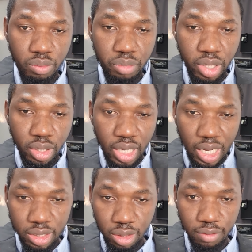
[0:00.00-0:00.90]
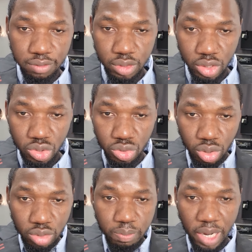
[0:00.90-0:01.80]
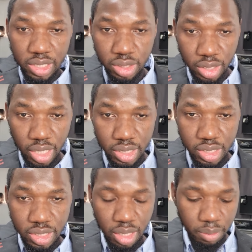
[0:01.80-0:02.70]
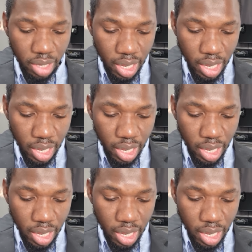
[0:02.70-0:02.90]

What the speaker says: be cut off. They should not pass in that system.